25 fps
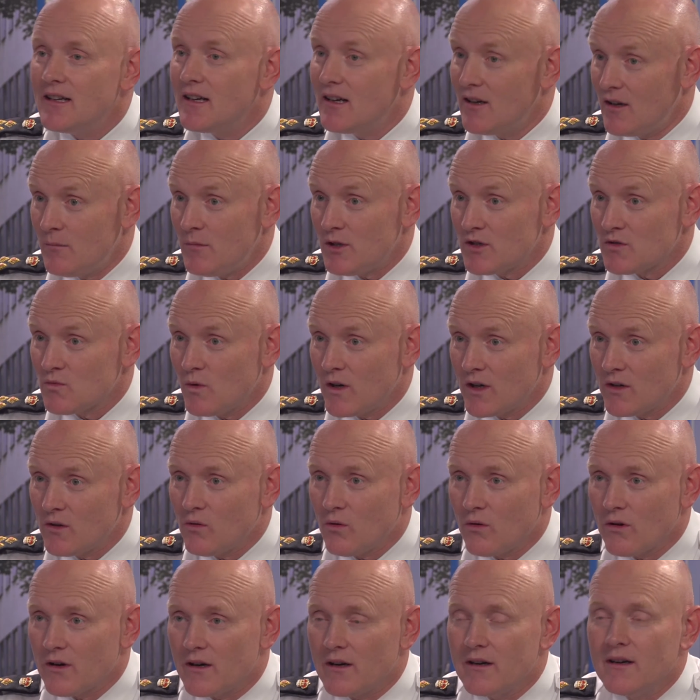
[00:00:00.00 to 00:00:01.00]
almost one
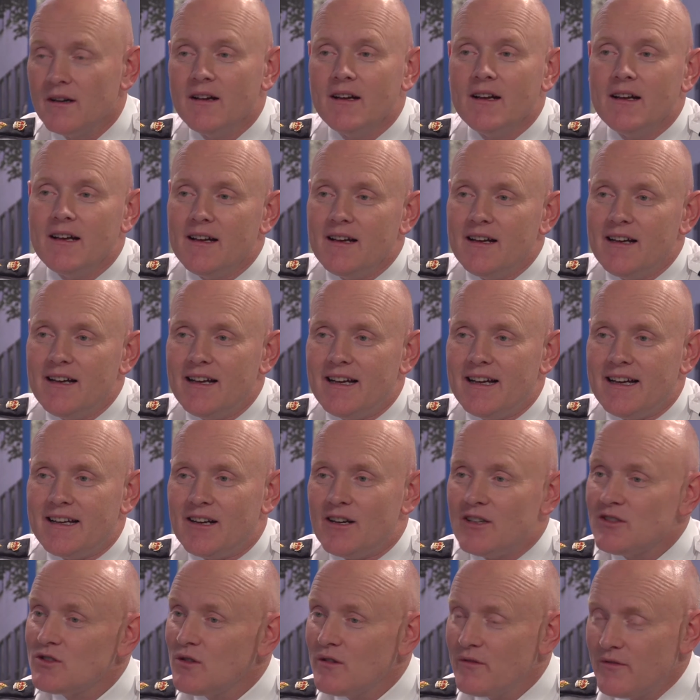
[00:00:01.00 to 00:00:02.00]
quarter. And
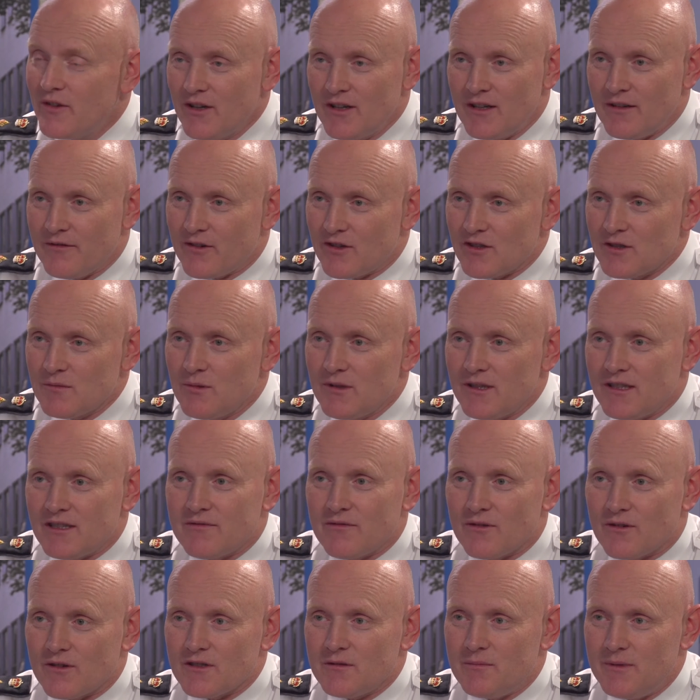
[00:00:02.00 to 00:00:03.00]
also a very diverse police
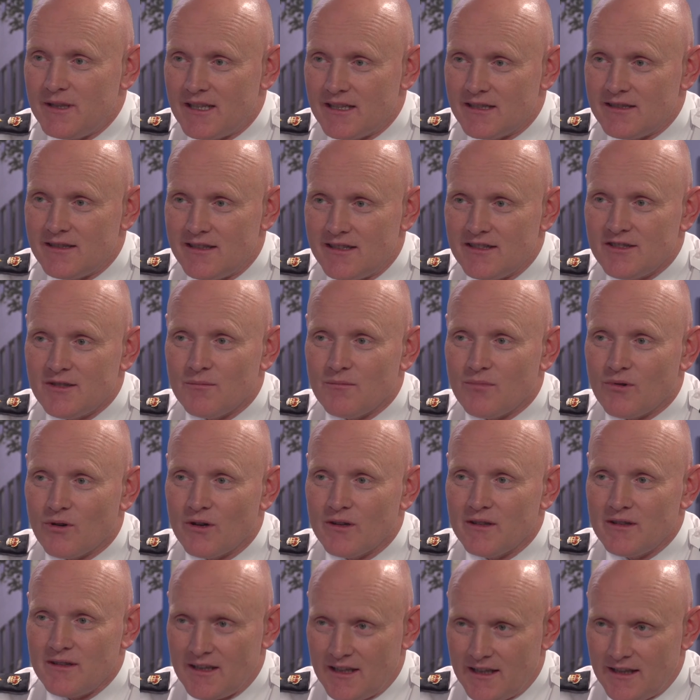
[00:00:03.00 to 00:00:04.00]
force, because it is
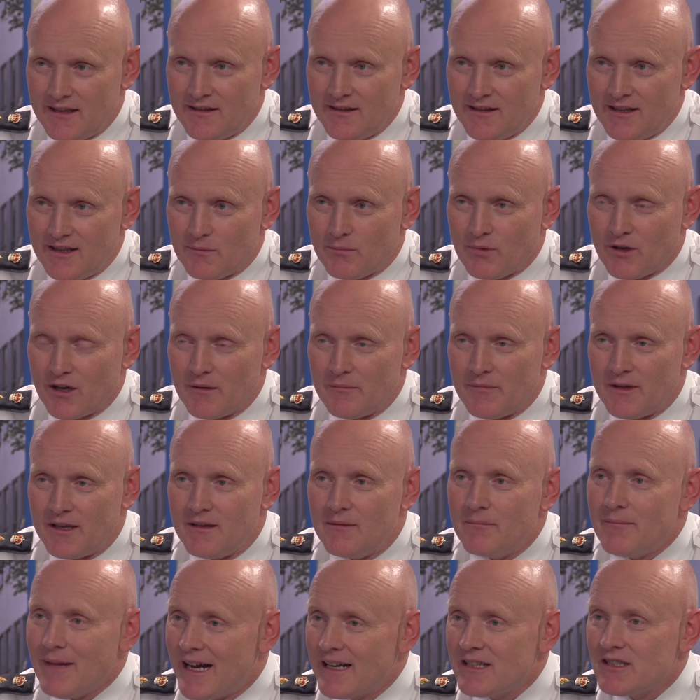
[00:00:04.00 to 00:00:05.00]
important that the department
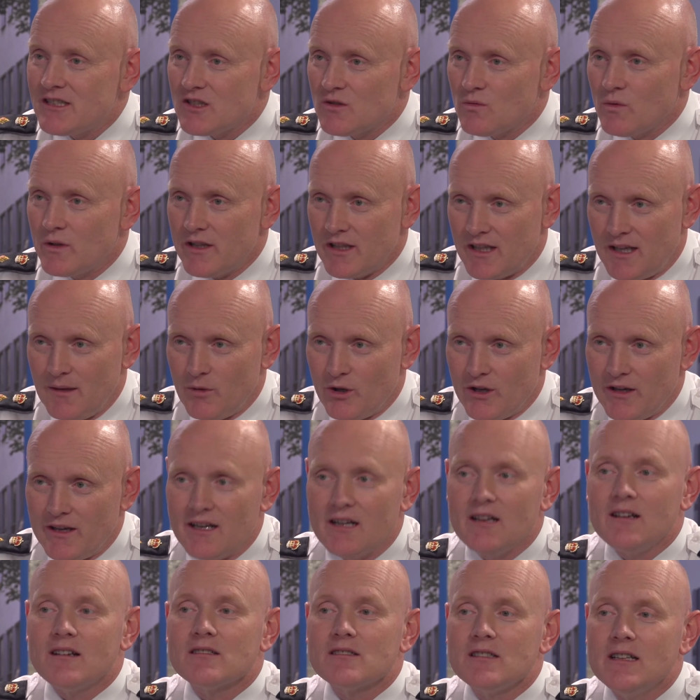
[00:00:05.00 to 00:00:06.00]
matches what the community
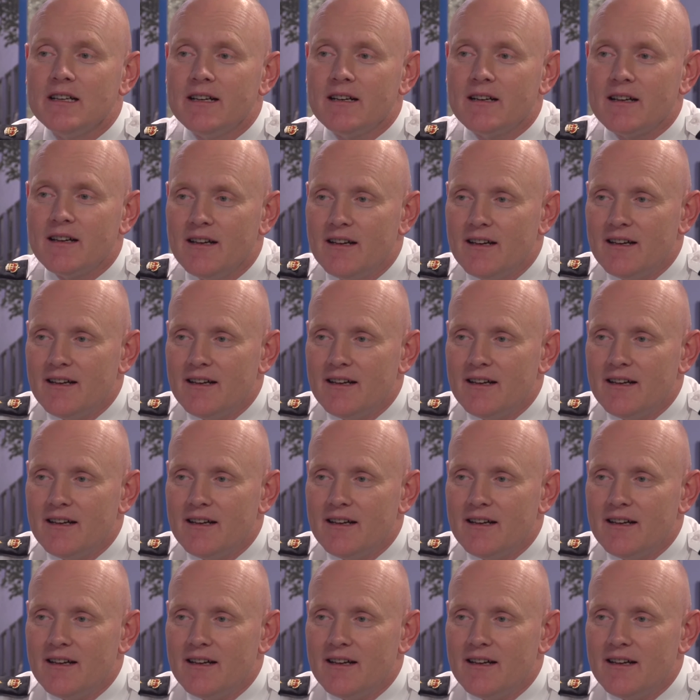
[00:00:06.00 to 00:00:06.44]
looks like.